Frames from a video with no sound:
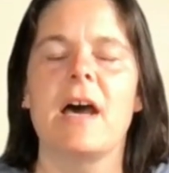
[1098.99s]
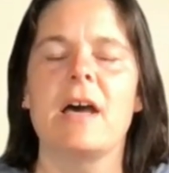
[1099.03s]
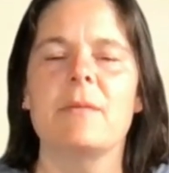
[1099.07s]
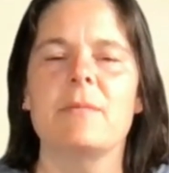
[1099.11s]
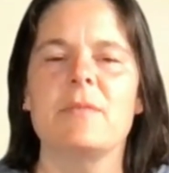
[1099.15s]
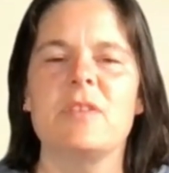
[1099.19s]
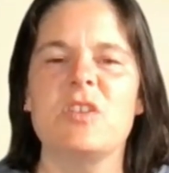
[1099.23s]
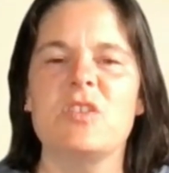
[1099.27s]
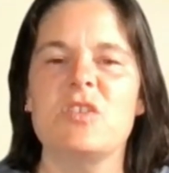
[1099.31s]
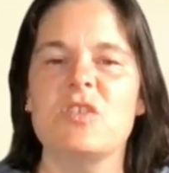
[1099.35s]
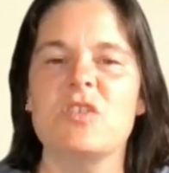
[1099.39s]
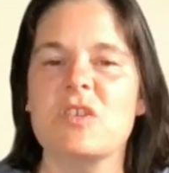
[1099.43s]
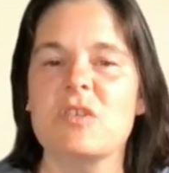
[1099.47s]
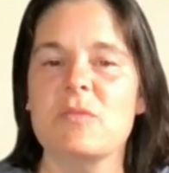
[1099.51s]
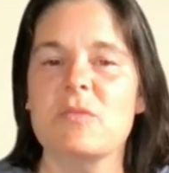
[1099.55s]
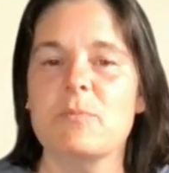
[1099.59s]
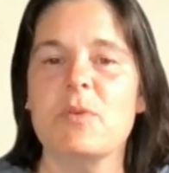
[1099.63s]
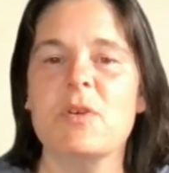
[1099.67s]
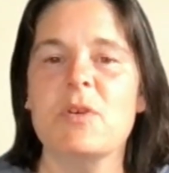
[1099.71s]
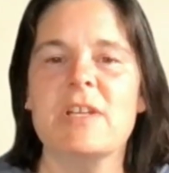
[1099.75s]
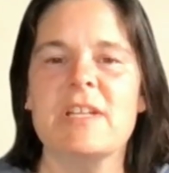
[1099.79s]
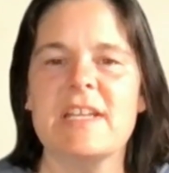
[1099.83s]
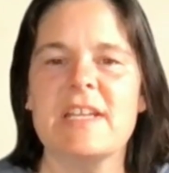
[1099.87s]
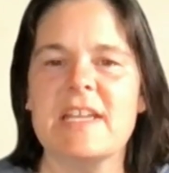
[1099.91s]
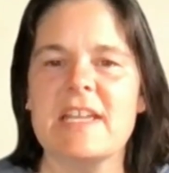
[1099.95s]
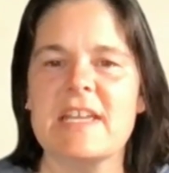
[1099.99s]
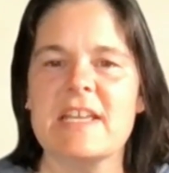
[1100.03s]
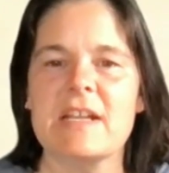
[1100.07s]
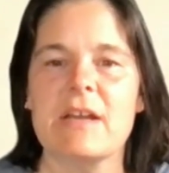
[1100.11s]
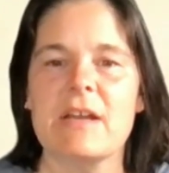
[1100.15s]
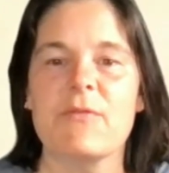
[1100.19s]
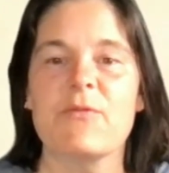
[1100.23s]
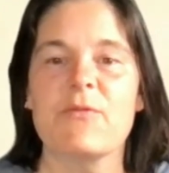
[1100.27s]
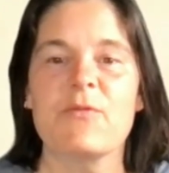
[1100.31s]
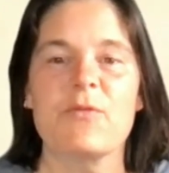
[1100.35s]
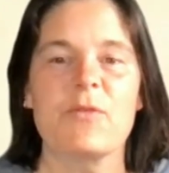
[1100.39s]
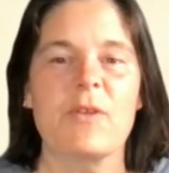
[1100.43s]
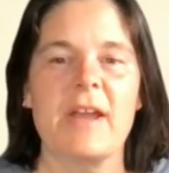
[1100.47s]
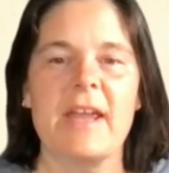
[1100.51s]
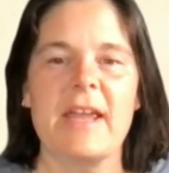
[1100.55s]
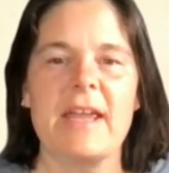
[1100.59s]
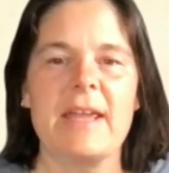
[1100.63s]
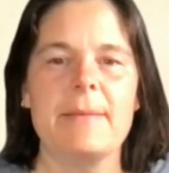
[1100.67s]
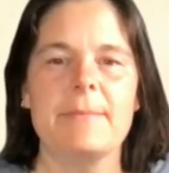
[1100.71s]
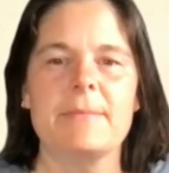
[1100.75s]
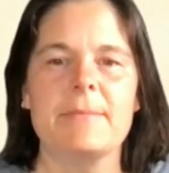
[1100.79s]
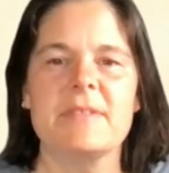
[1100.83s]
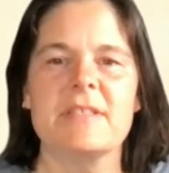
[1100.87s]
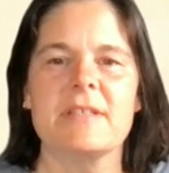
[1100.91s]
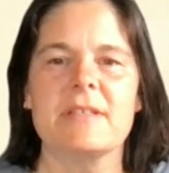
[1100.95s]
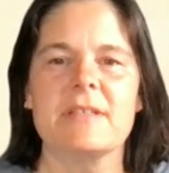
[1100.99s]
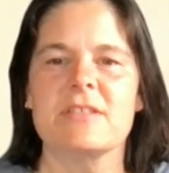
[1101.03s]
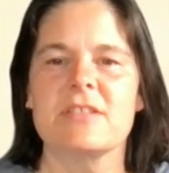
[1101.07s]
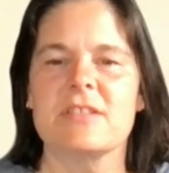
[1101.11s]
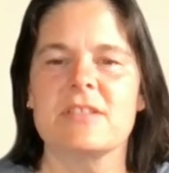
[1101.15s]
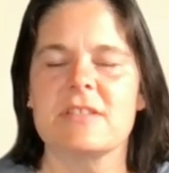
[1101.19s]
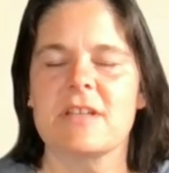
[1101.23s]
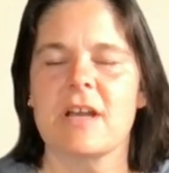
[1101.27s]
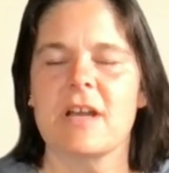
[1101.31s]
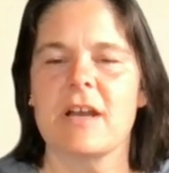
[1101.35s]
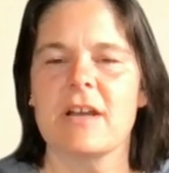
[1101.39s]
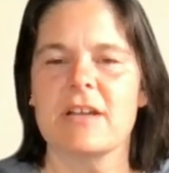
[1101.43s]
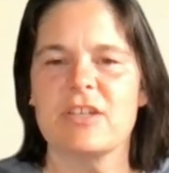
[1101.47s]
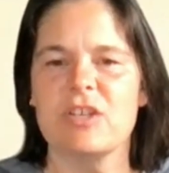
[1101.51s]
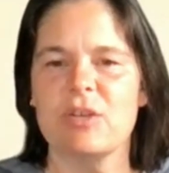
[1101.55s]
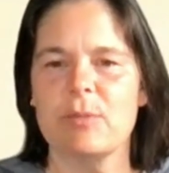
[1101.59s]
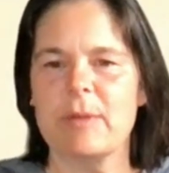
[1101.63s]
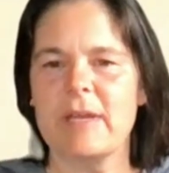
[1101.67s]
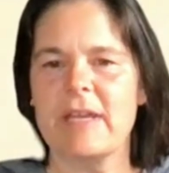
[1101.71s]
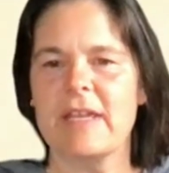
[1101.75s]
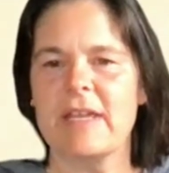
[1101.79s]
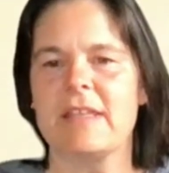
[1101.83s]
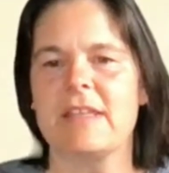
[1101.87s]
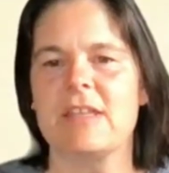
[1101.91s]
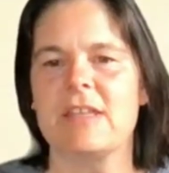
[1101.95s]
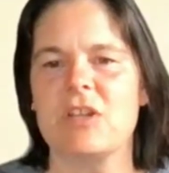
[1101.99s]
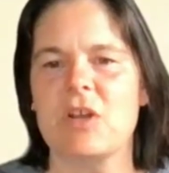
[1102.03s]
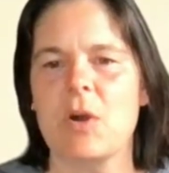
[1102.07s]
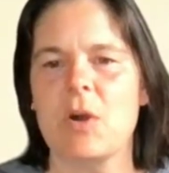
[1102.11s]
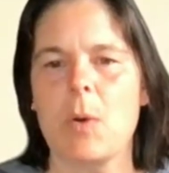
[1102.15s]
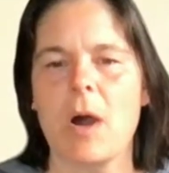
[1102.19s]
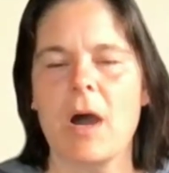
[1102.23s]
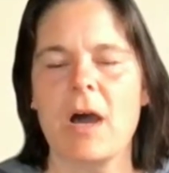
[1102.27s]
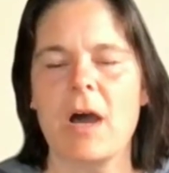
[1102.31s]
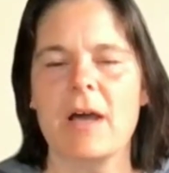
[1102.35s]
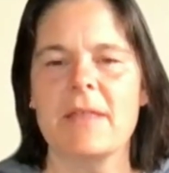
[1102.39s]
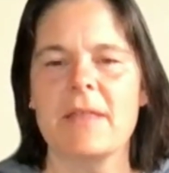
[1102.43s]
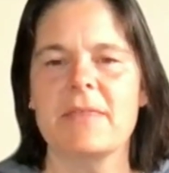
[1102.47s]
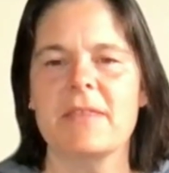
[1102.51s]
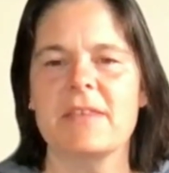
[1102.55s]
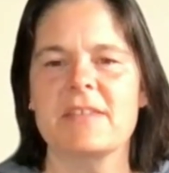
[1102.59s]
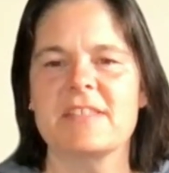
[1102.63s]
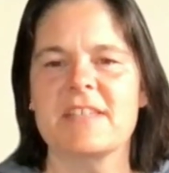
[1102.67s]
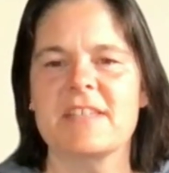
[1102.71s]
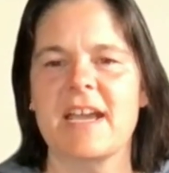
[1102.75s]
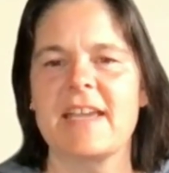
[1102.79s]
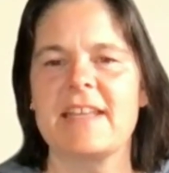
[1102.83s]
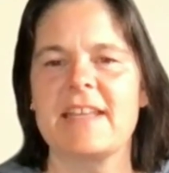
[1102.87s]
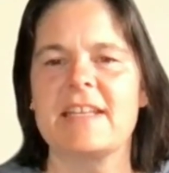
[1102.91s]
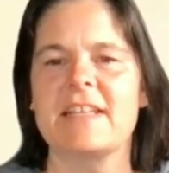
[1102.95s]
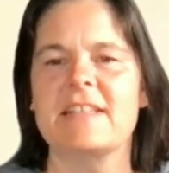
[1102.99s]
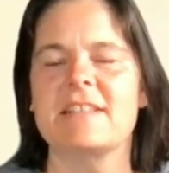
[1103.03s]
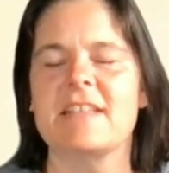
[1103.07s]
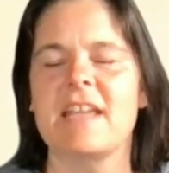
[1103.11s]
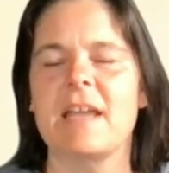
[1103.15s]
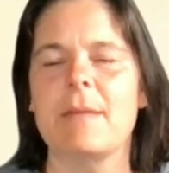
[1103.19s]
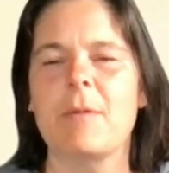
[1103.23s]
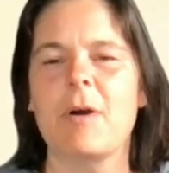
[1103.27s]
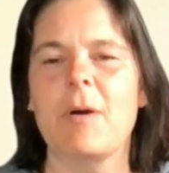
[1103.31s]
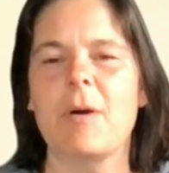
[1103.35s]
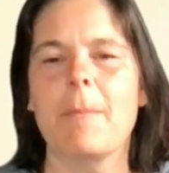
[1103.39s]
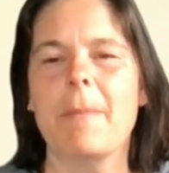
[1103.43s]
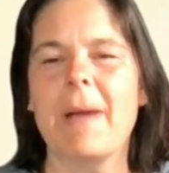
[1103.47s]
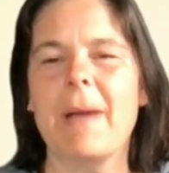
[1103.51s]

You can put it in a framed document, on the sign-in table.